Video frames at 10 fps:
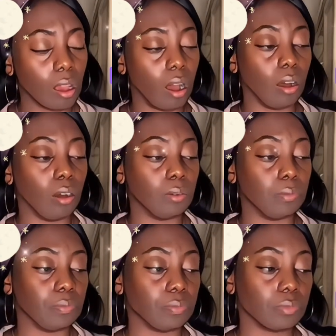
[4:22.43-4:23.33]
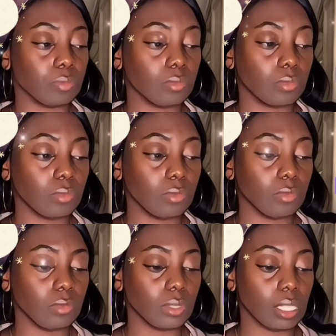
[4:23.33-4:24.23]

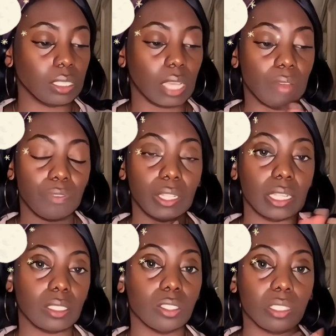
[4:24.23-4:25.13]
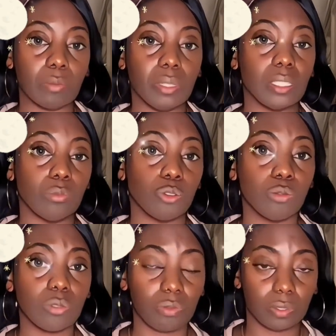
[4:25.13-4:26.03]
Because I feel like there's going to be some
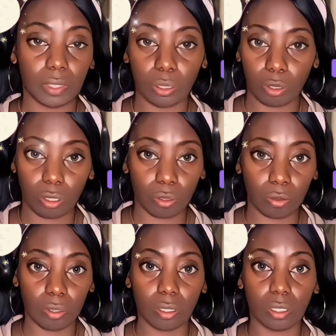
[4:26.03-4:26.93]
truth revealed to you,